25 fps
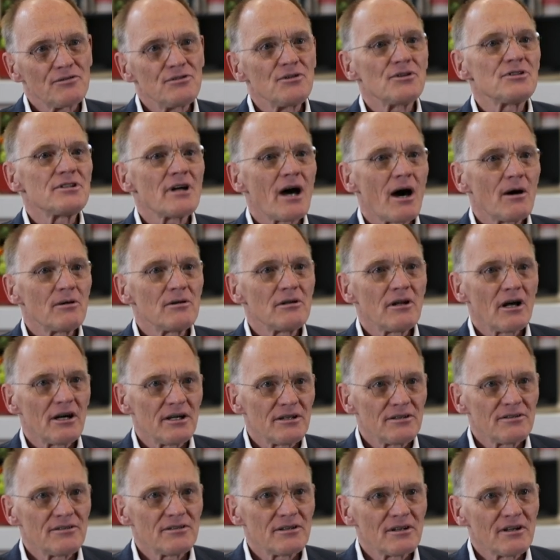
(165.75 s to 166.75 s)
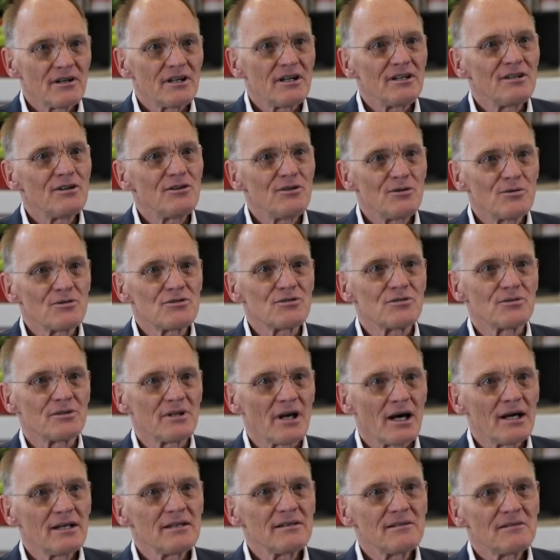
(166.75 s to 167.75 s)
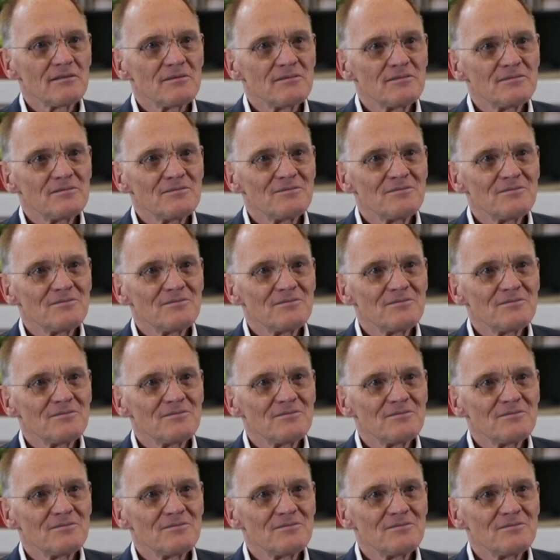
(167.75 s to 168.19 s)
just outlined in the new Sudan?